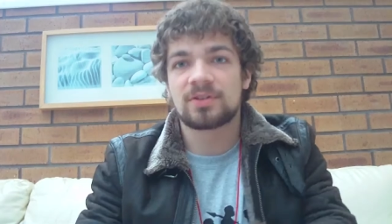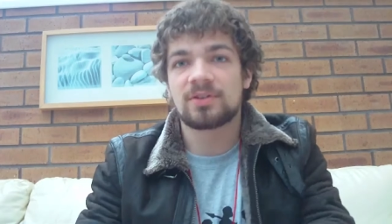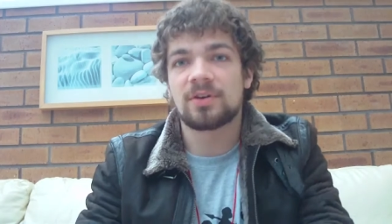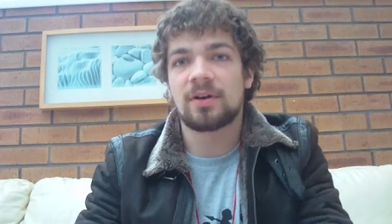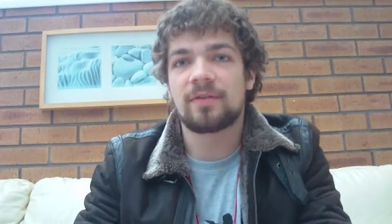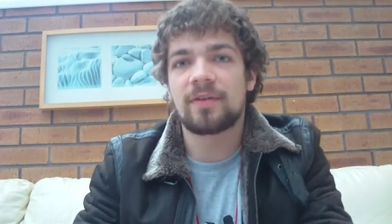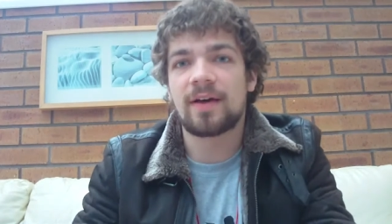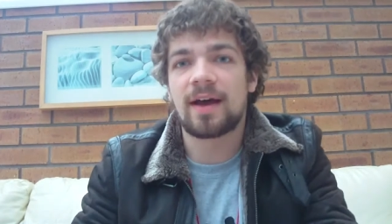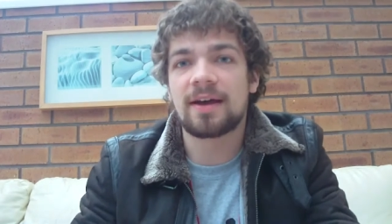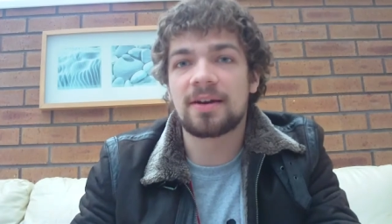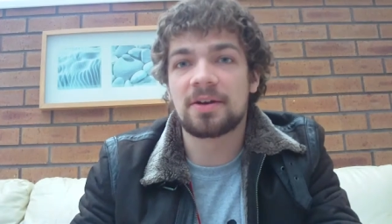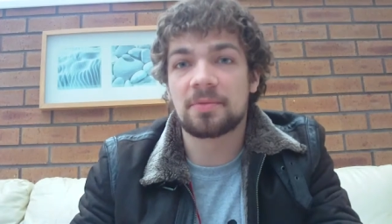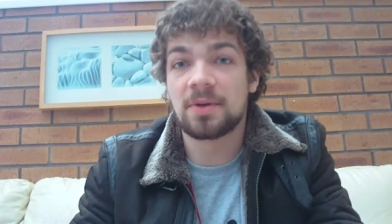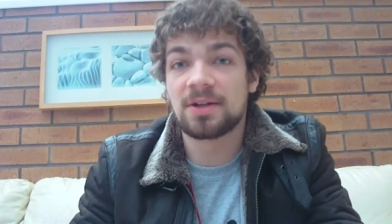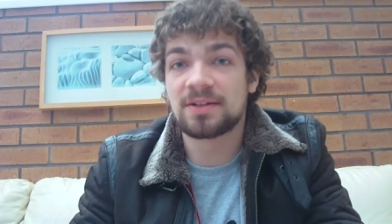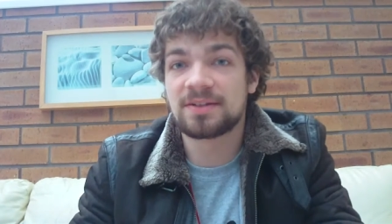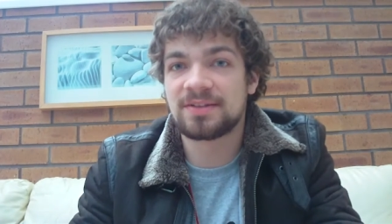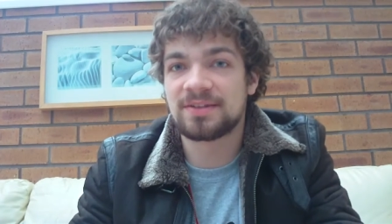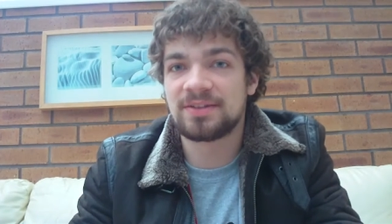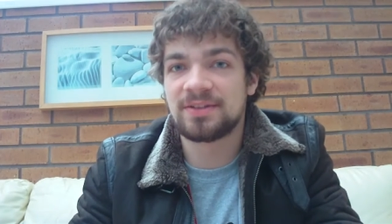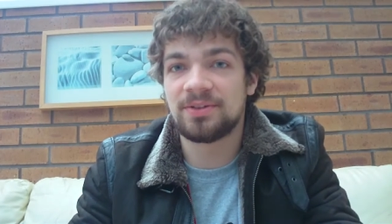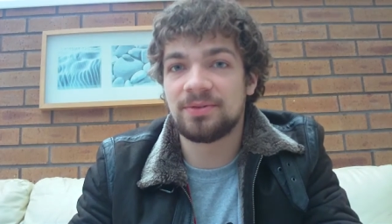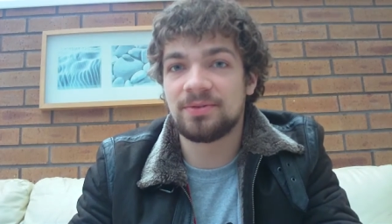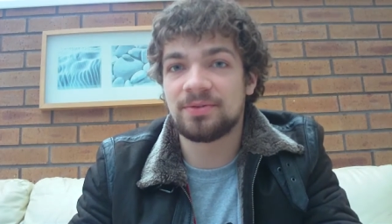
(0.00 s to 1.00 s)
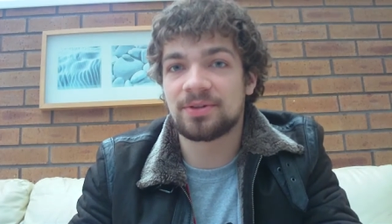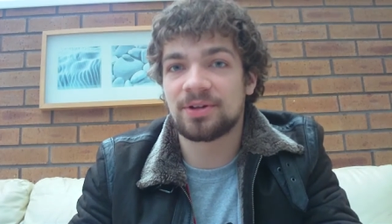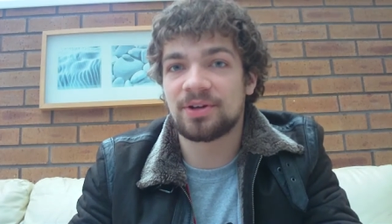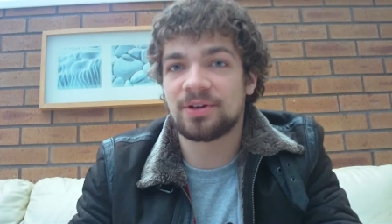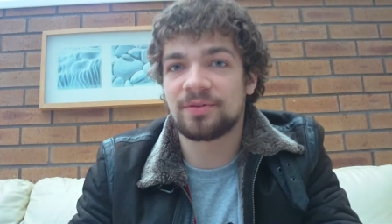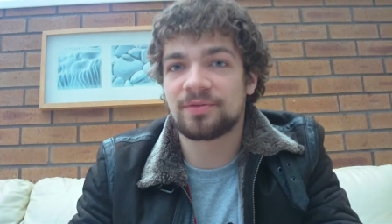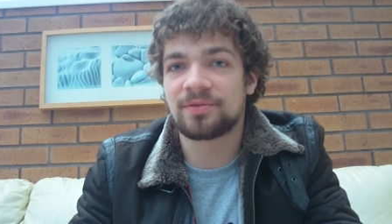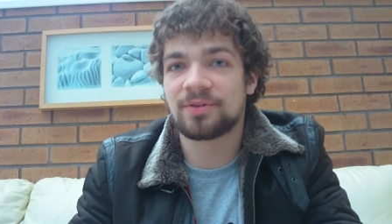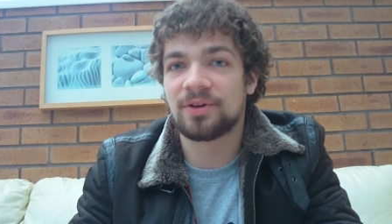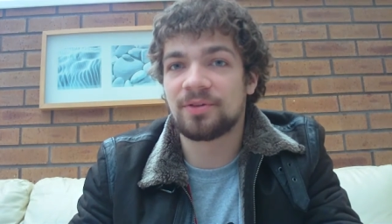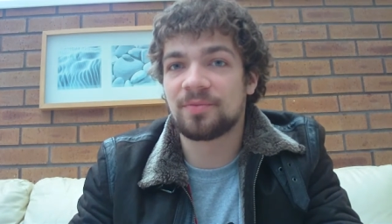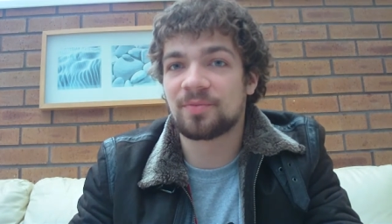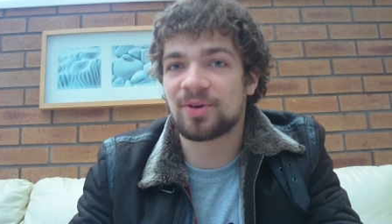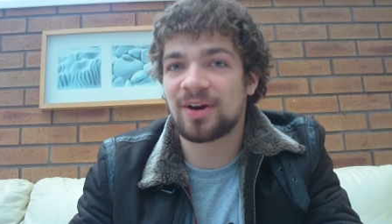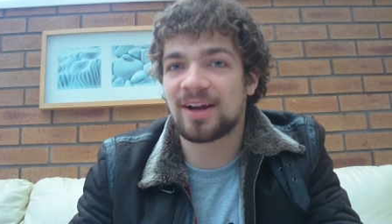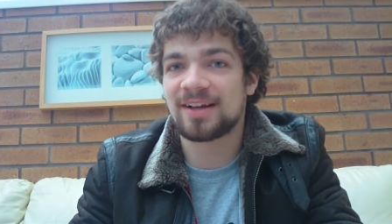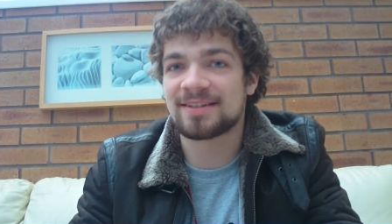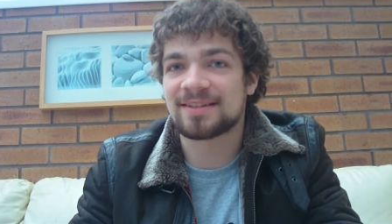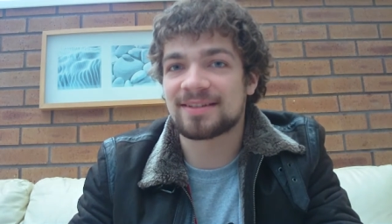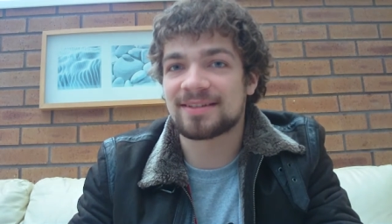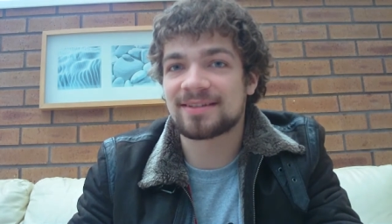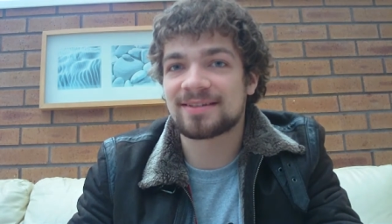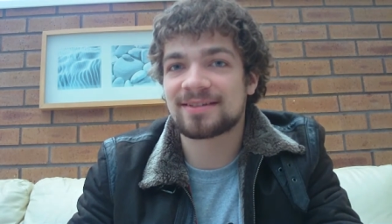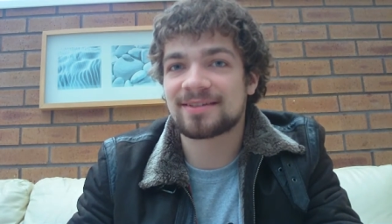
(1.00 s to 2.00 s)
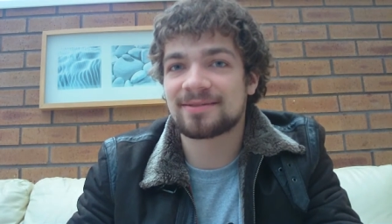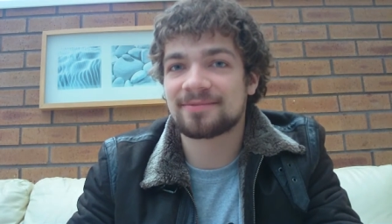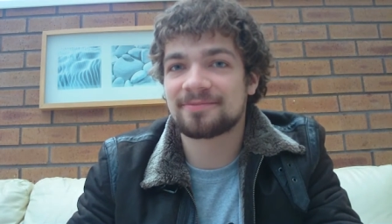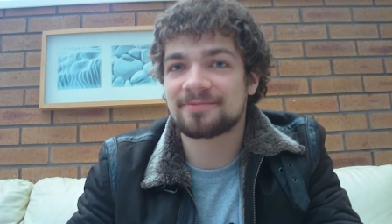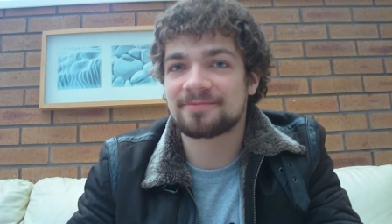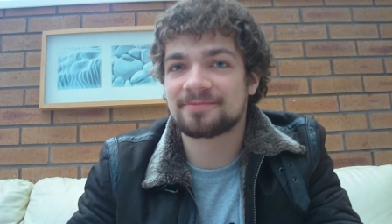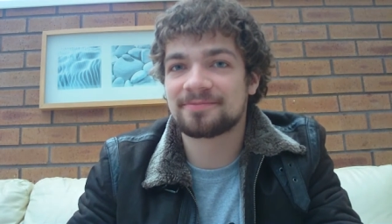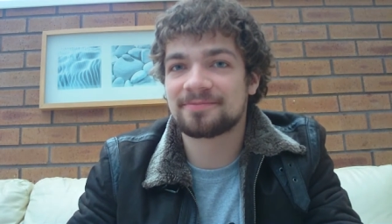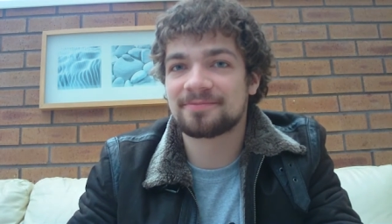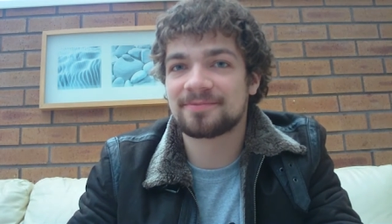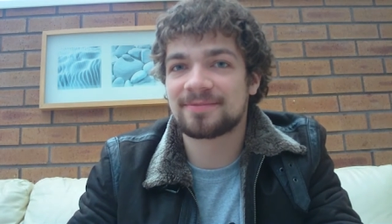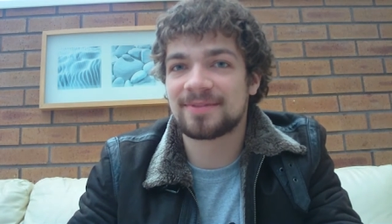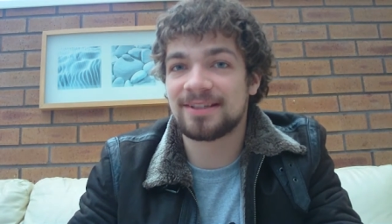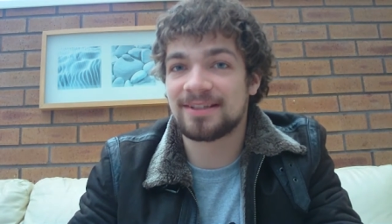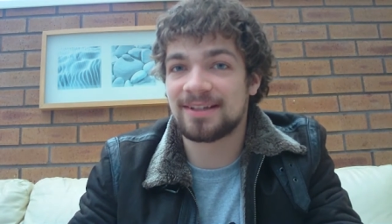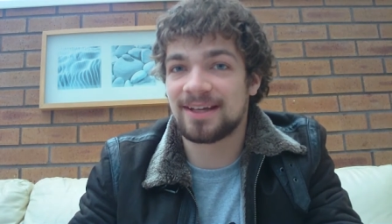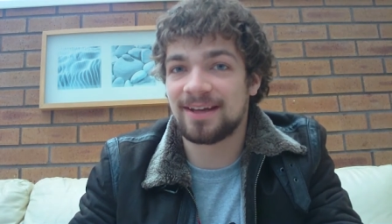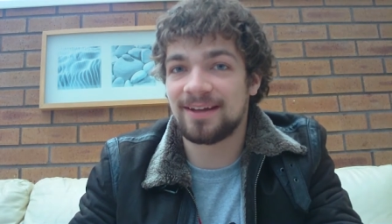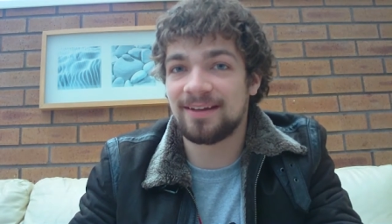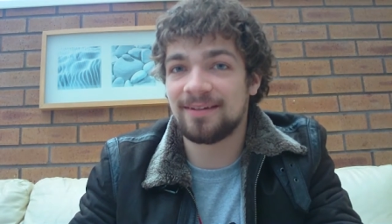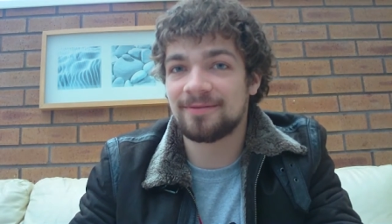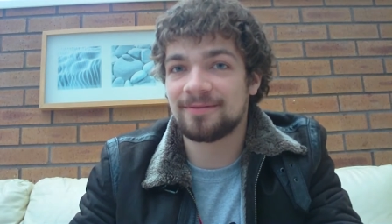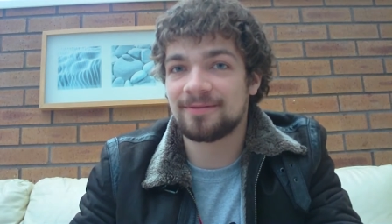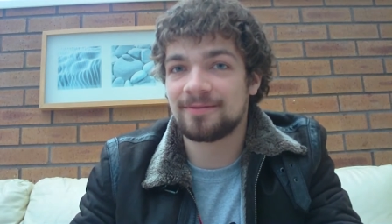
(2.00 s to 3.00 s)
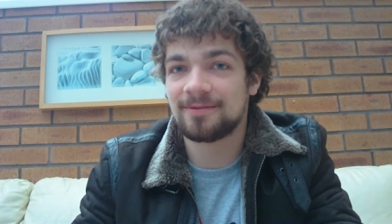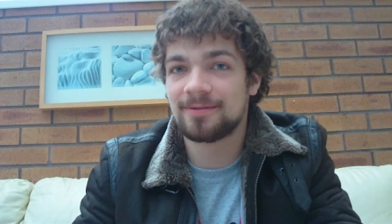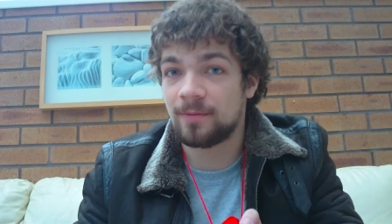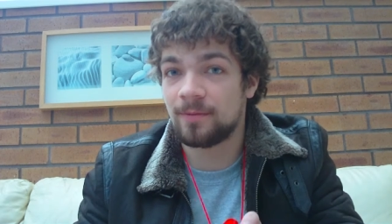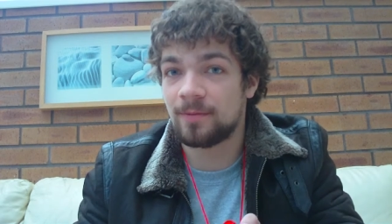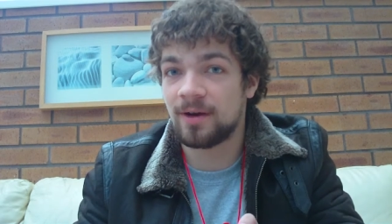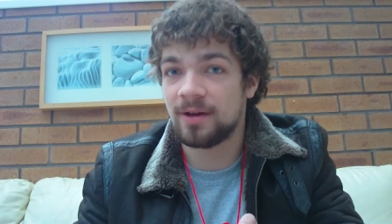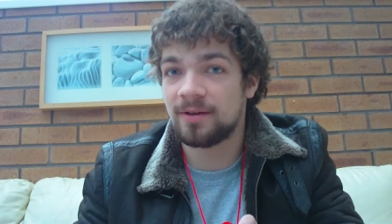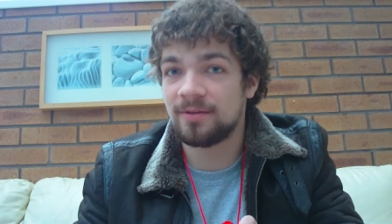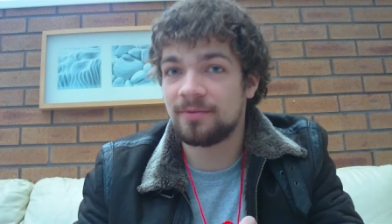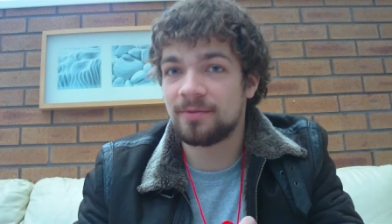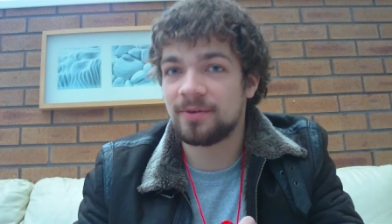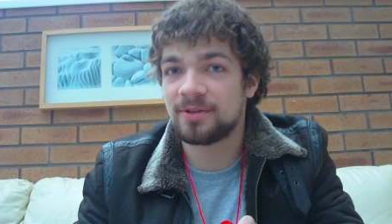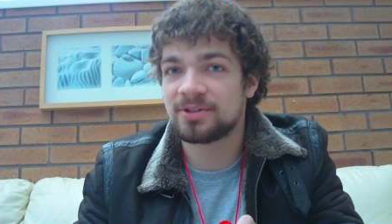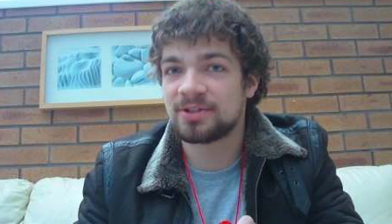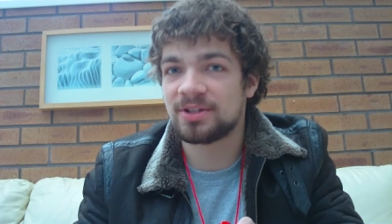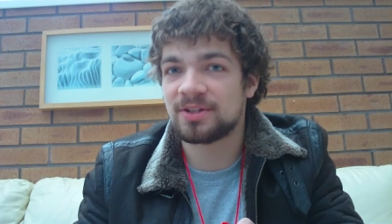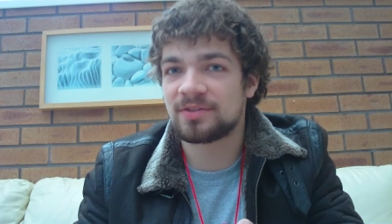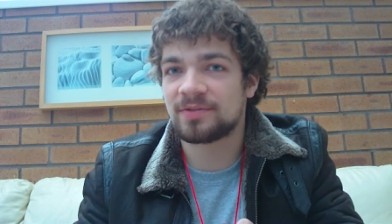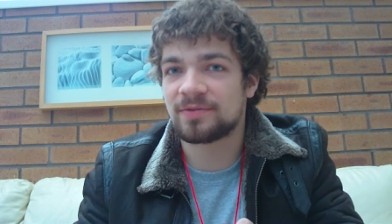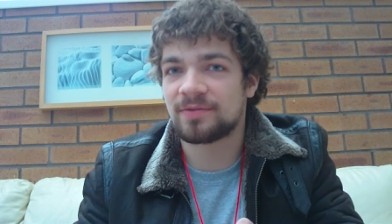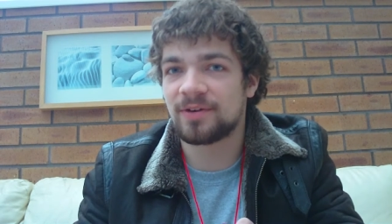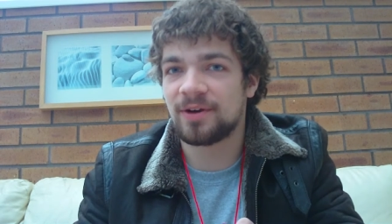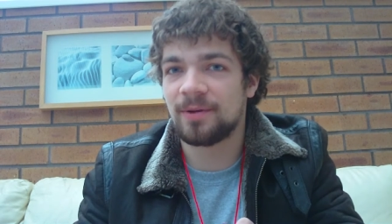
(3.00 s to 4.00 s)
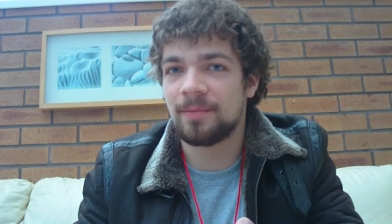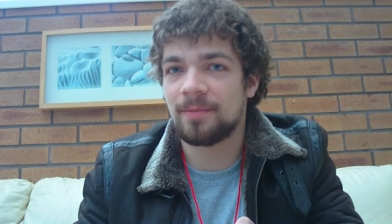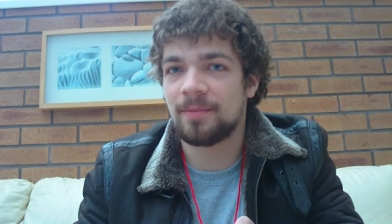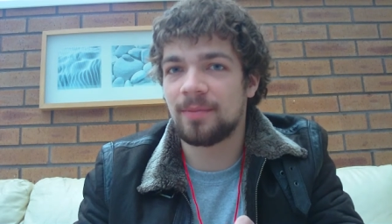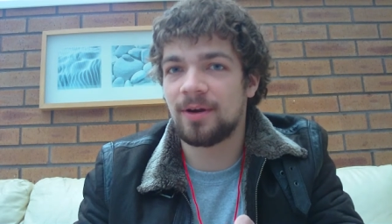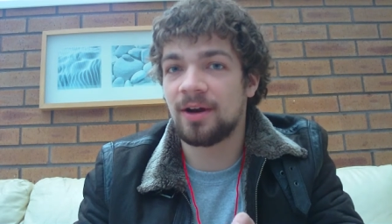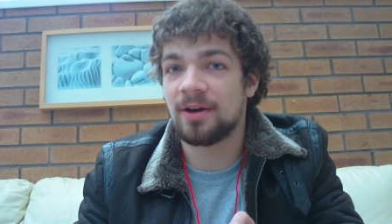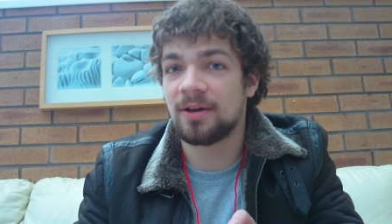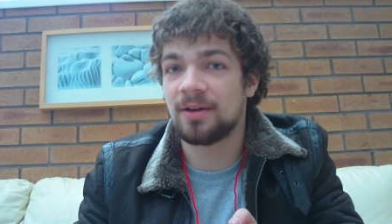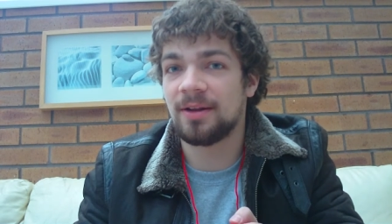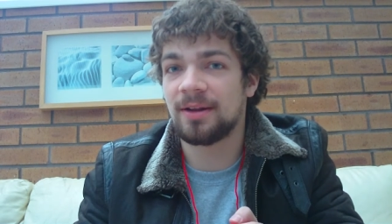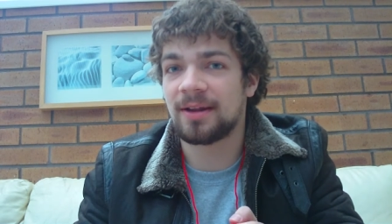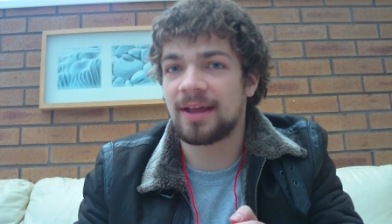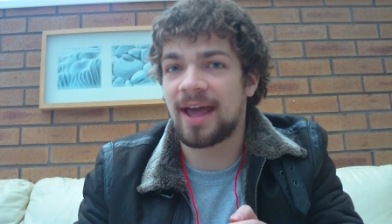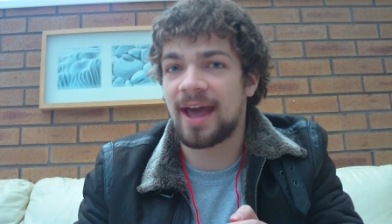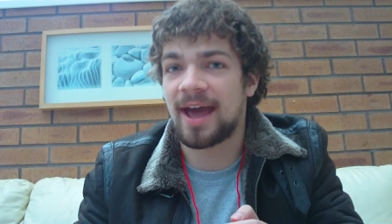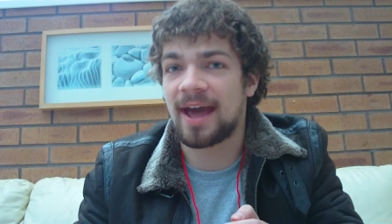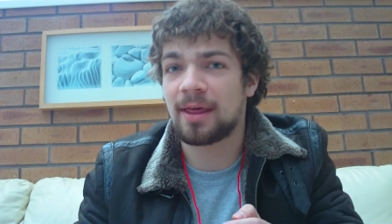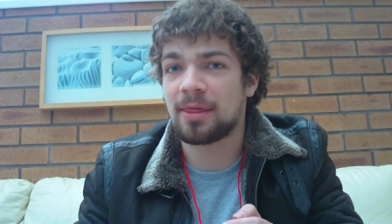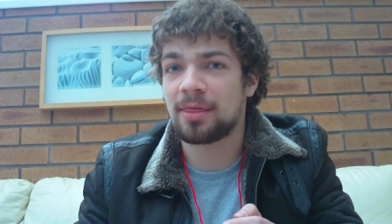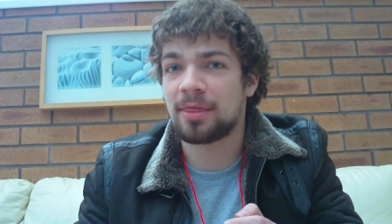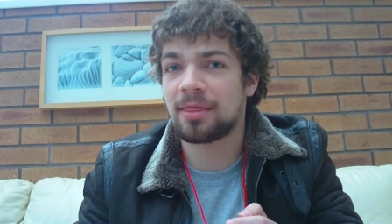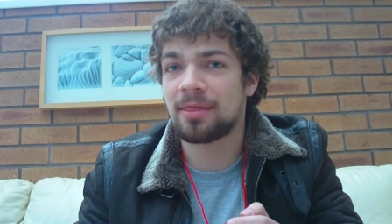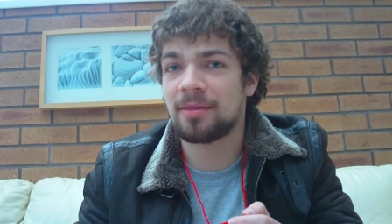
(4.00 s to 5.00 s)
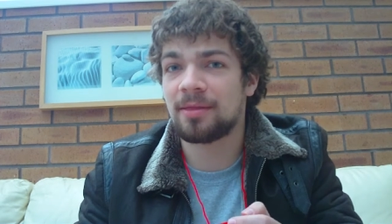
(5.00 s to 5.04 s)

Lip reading: So I've had a multitude of good presents today. One, which is from Uncle Calf.